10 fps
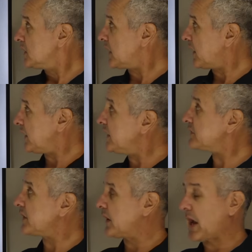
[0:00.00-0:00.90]
Now,
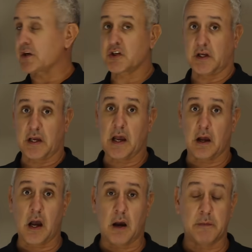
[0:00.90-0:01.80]
is there actually
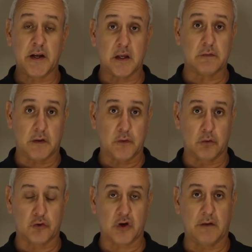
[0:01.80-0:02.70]
an EV
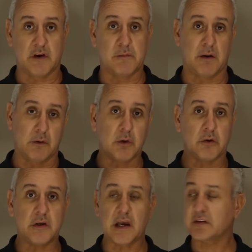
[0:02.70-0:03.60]
four-wheel drive at the moment?
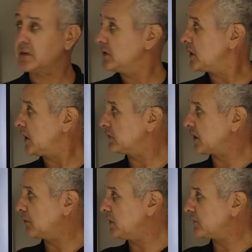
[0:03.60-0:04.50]
Well, yes and no.
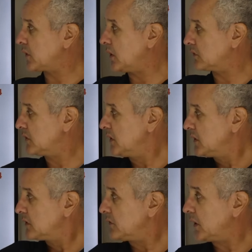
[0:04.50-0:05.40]
So we've got
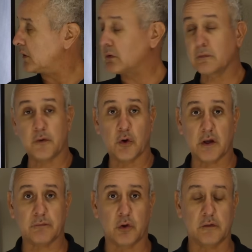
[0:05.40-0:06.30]
the
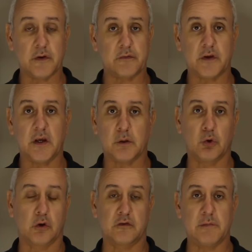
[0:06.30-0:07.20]
Ford F-150,
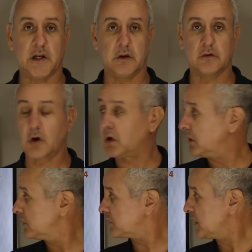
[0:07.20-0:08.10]

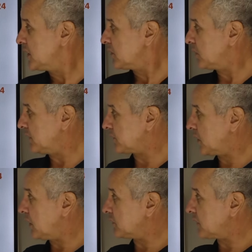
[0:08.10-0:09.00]
$250,000. We've
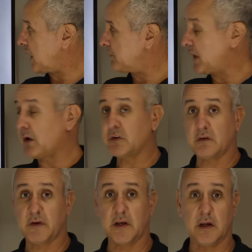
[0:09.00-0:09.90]
got the
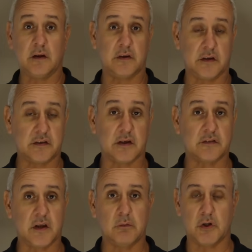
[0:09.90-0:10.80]
LDV
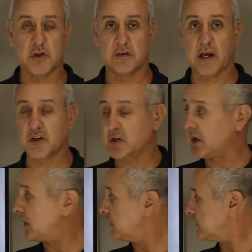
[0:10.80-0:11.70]
ET60, which is
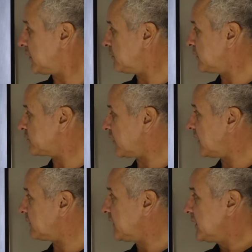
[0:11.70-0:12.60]
actually only two-wheel
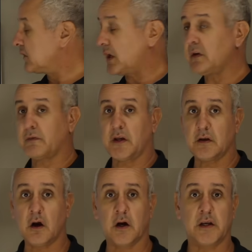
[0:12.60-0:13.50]
drive,
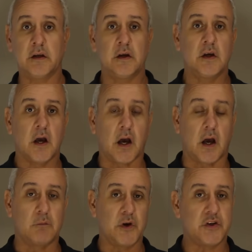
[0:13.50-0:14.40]

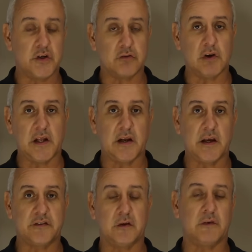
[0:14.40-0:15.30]
EV9, which is really an
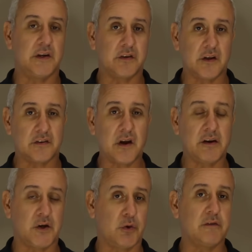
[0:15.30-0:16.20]
SUV. So there's no
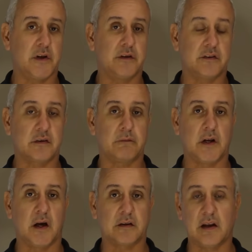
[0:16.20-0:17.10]
equivalent to
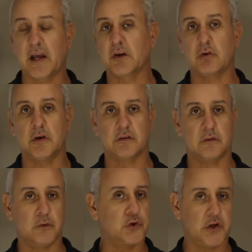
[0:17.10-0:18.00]
something like the Land Cruiser,
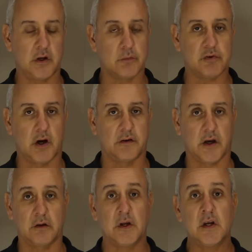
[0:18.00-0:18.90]
the Fortuner
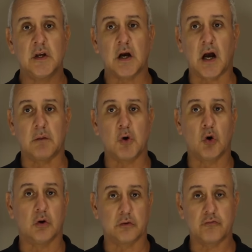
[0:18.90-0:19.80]
Prado,
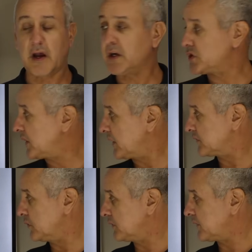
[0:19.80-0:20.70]
or the Ranger, that
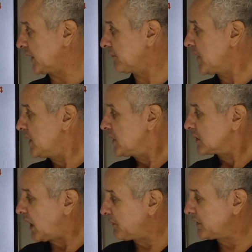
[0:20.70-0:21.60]
sort of thing.
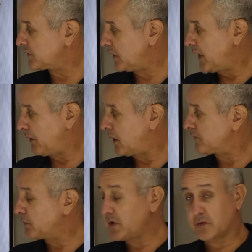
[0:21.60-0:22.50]
Coming soon,
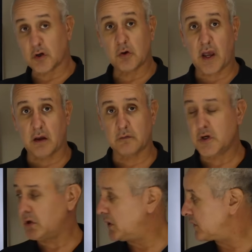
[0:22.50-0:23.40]
however, we do have
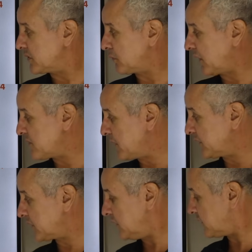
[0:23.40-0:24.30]
new utes on the way from
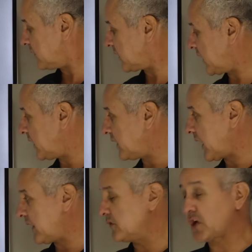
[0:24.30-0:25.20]
Isuzu, Kia
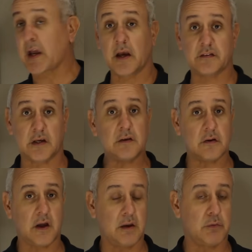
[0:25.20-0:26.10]
and JAC
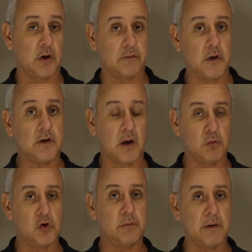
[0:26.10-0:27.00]
to name, but a few there
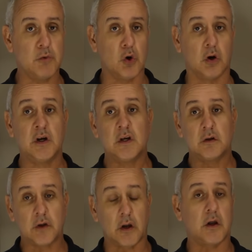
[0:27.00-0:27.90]
will be more.
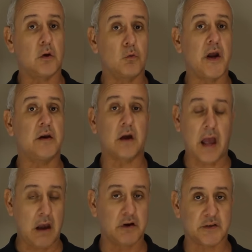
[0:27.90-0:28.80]
Don't know when,
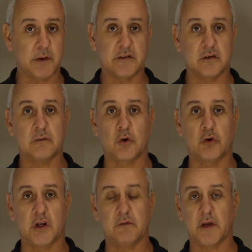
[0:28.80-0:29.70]
how expensive
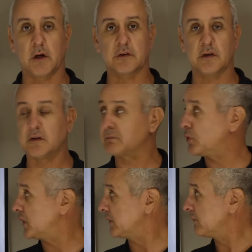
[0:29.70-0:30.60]
or anything else at this
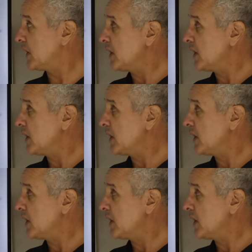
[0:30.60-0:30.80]
point.